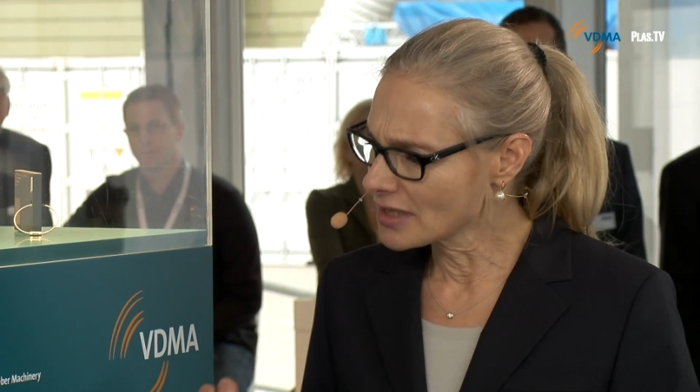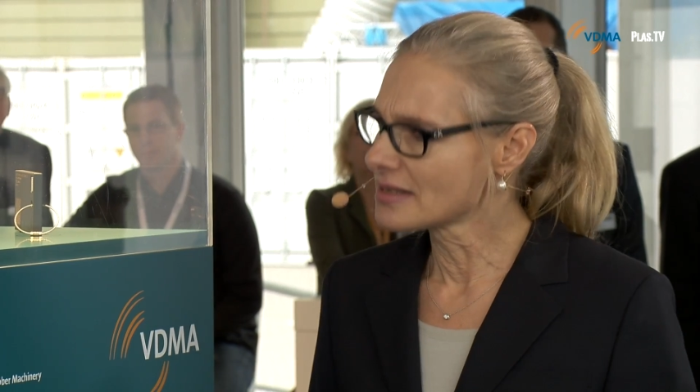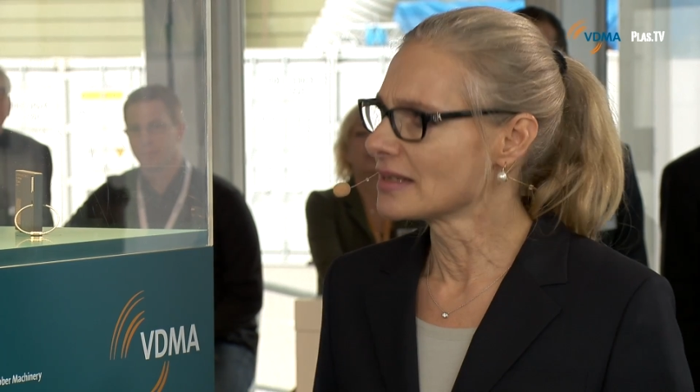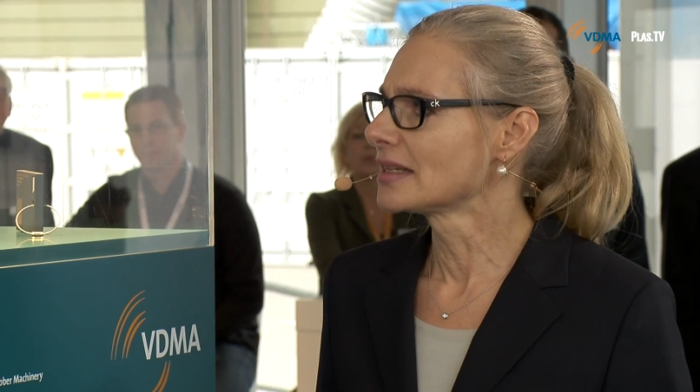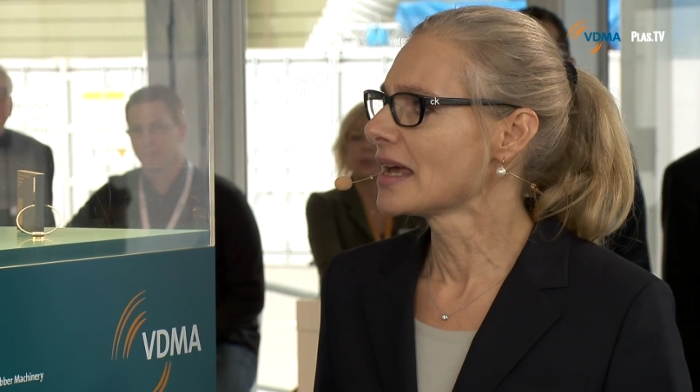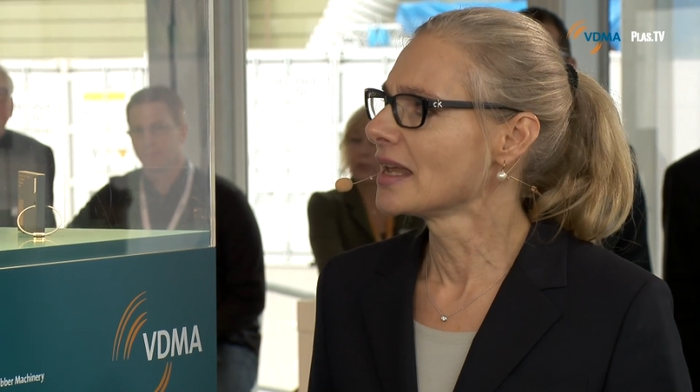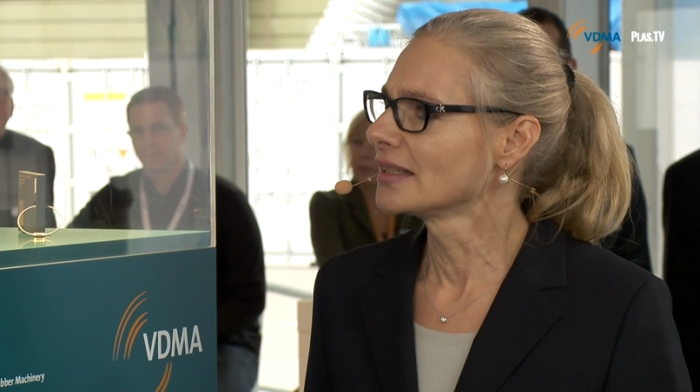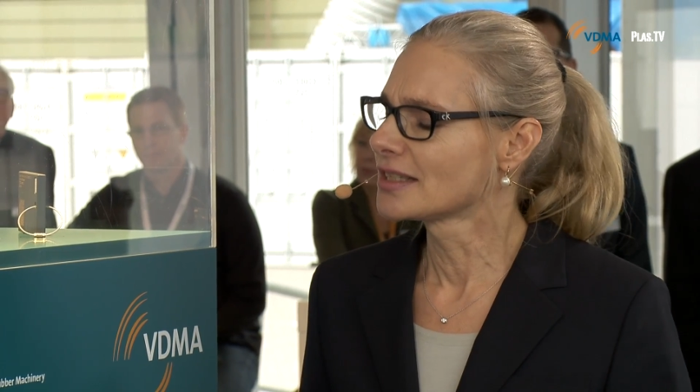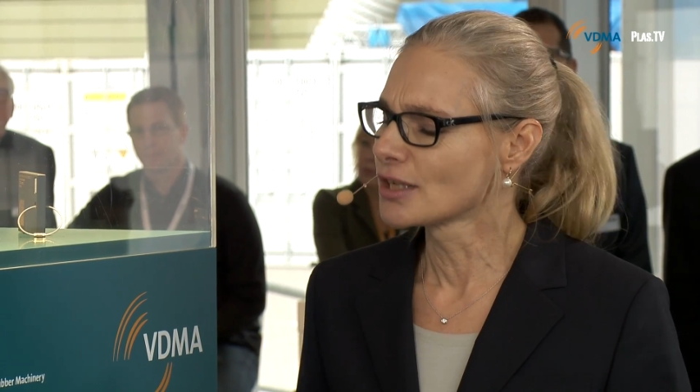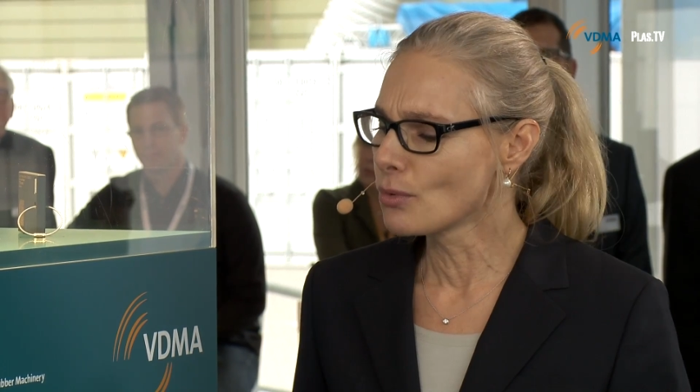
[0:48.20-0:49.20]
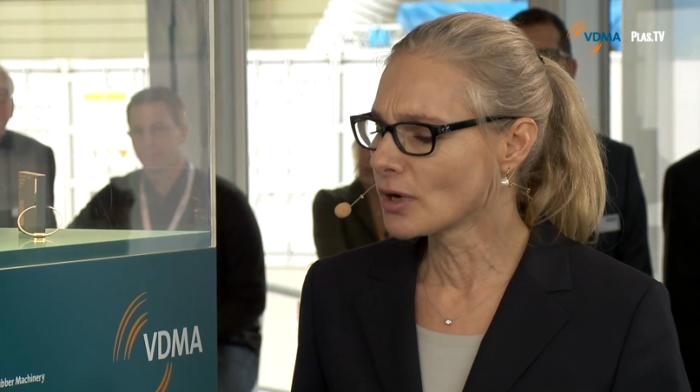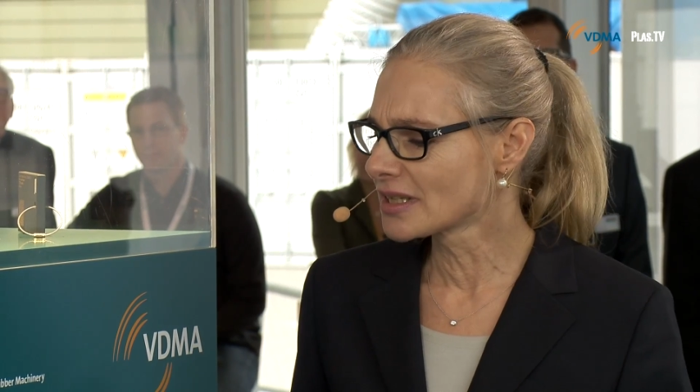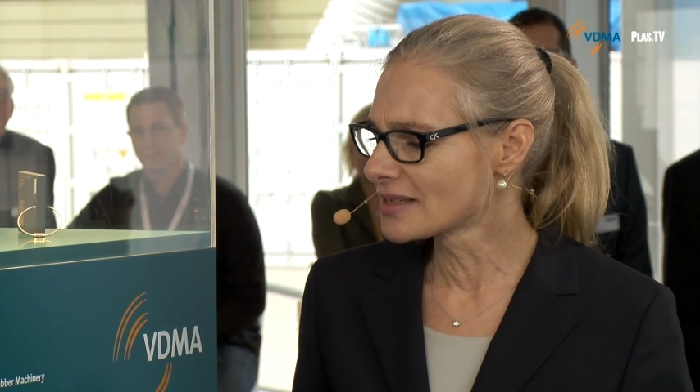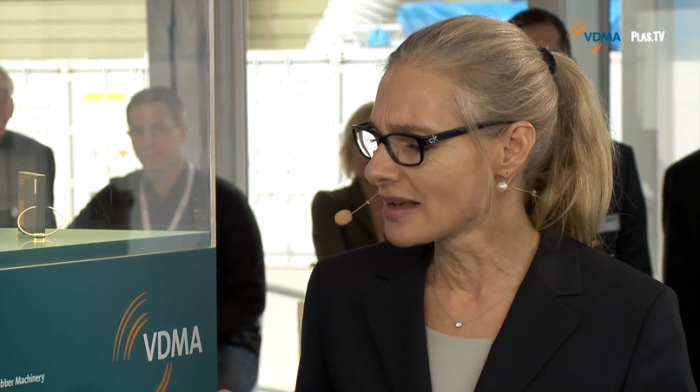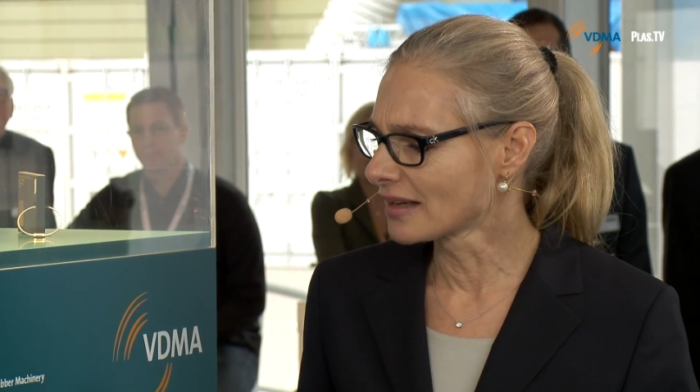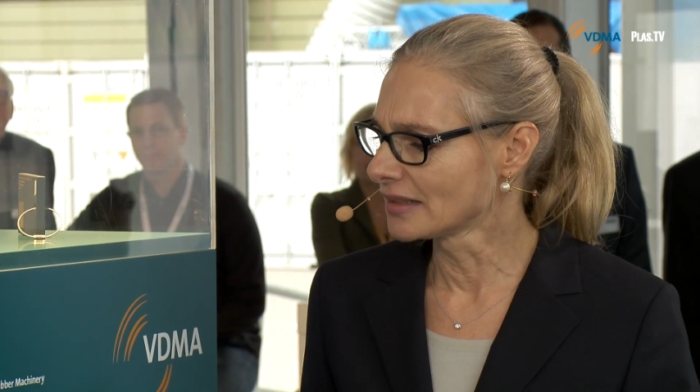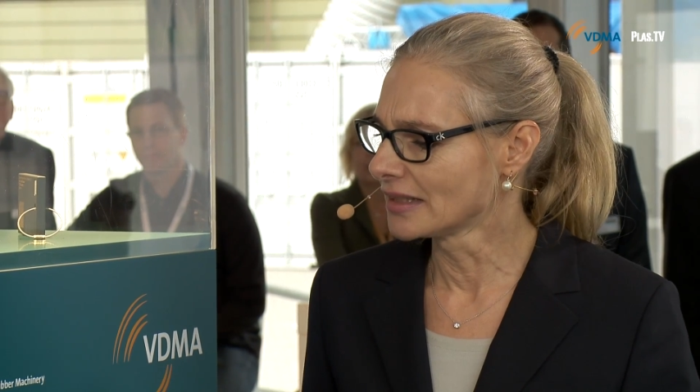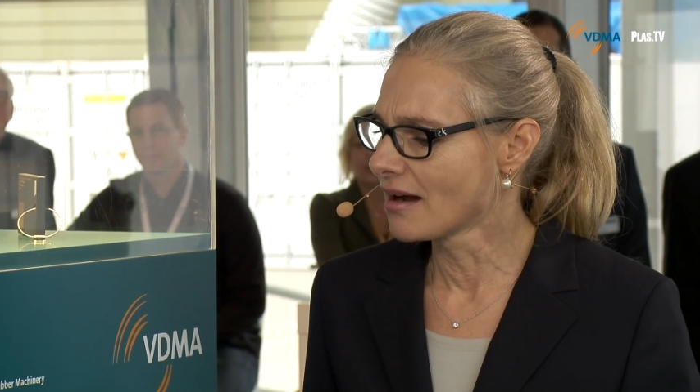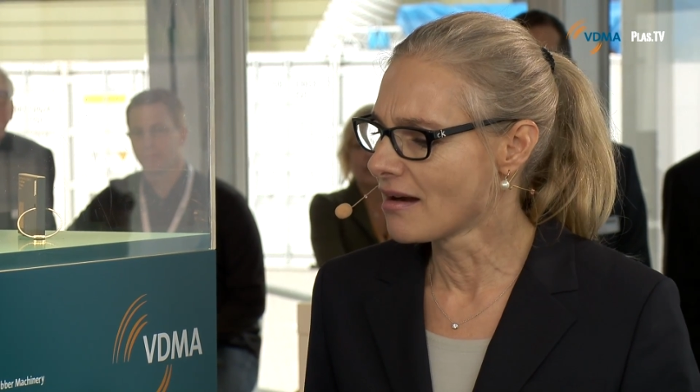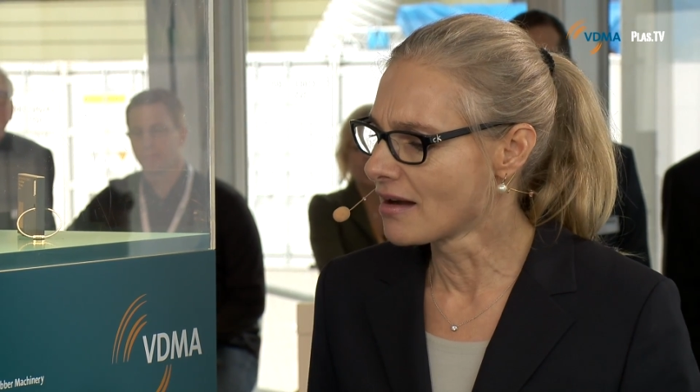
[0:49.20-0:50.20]
is it, and what
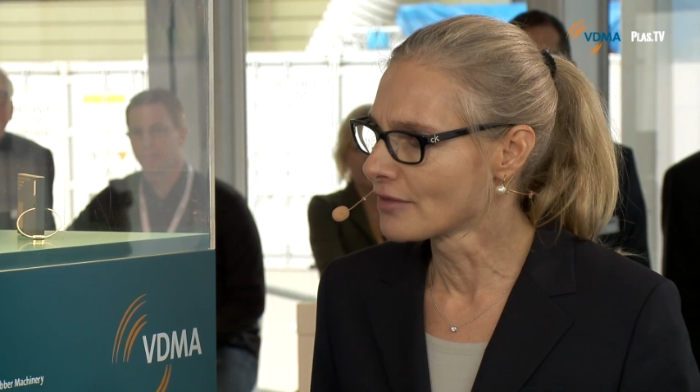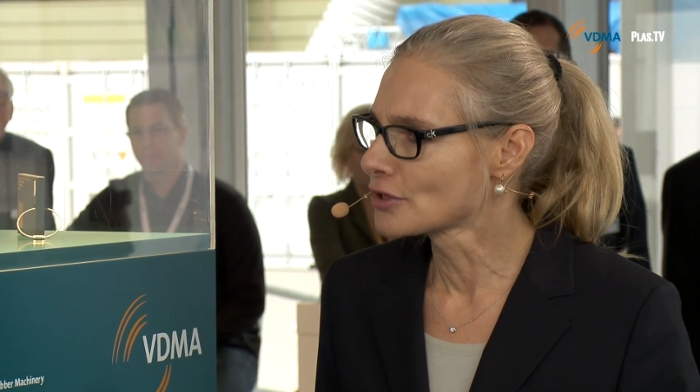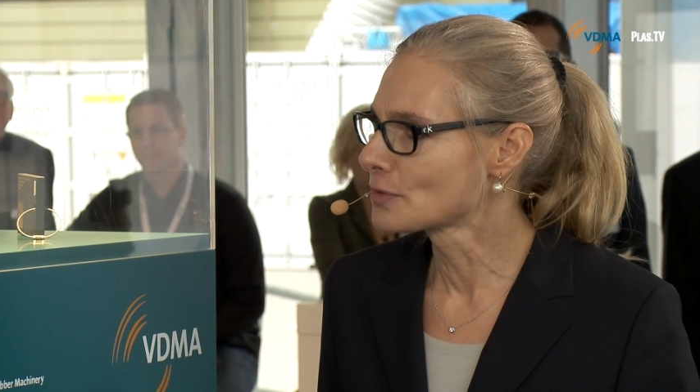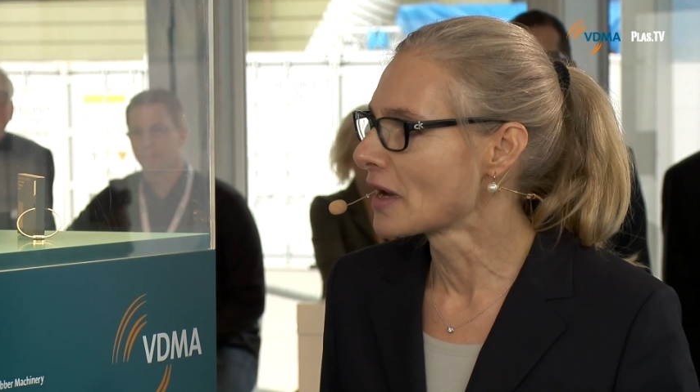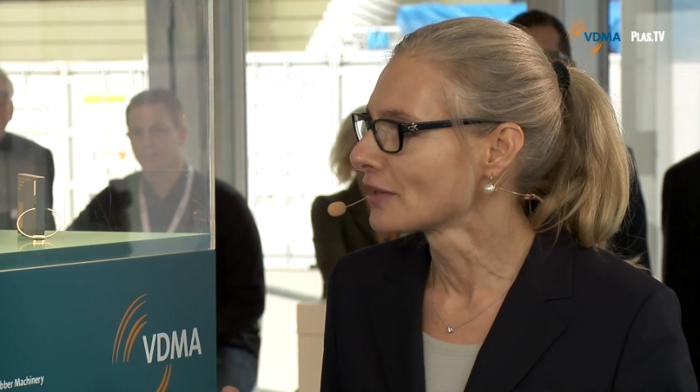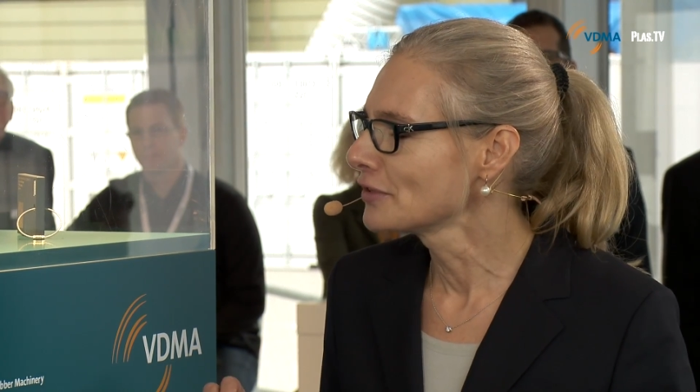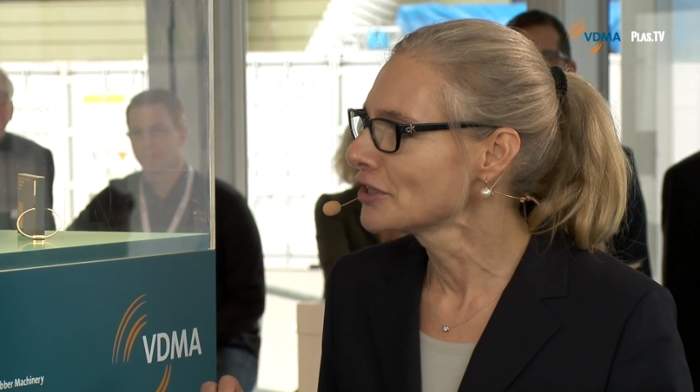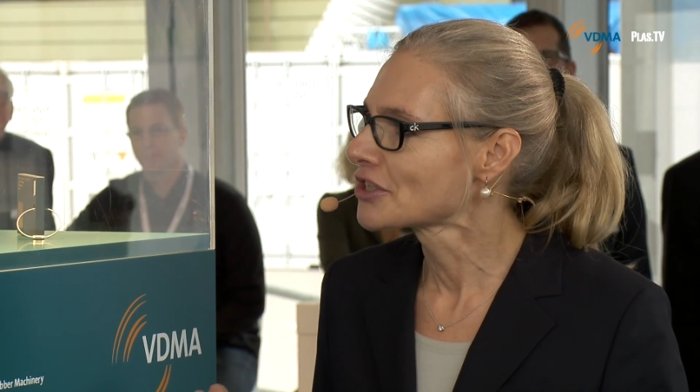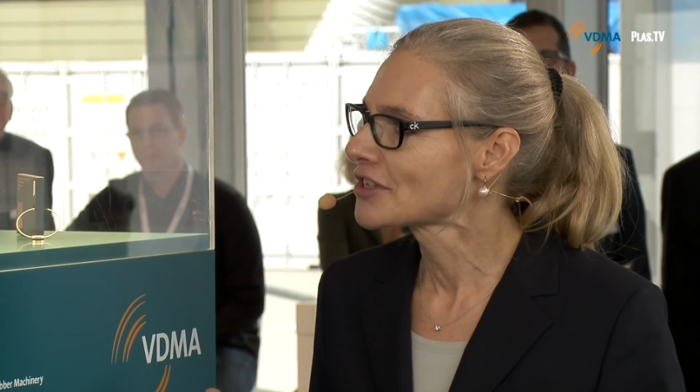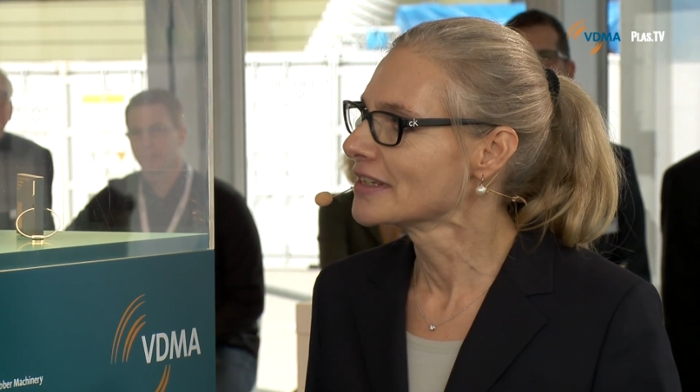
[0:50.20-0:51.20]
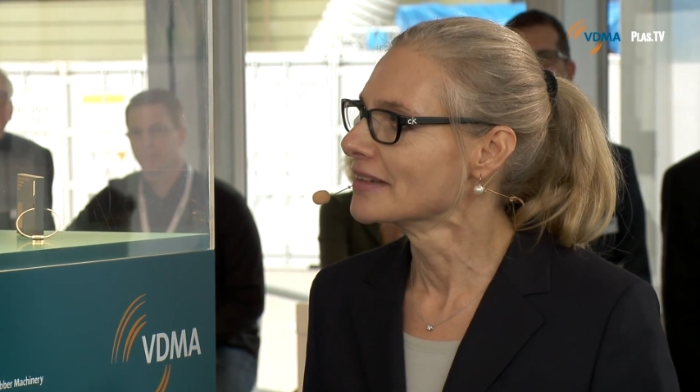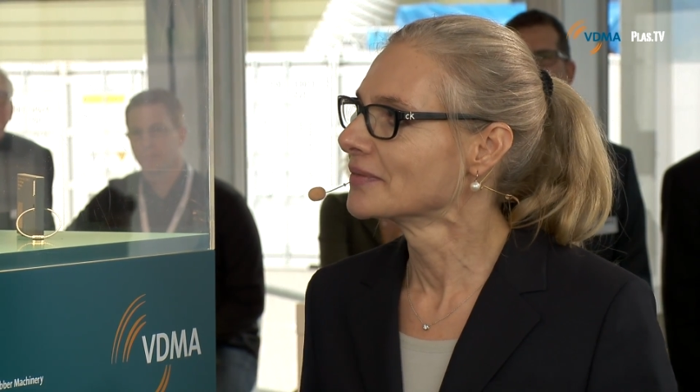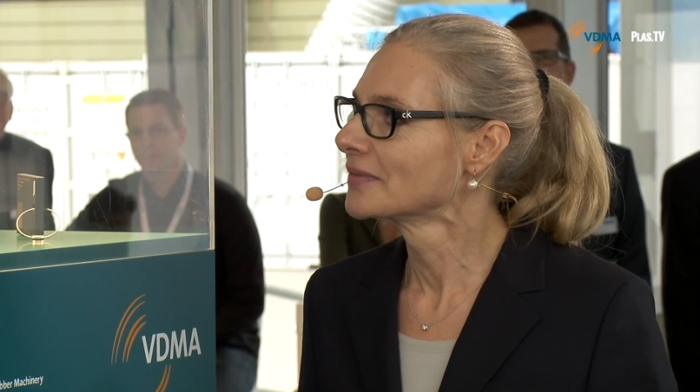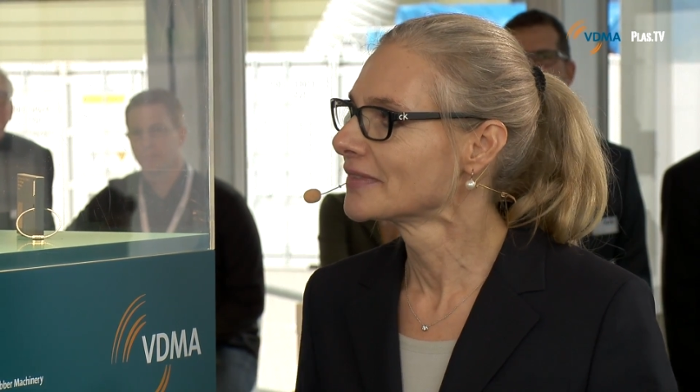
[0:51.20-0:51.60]
exactly are the smart features here?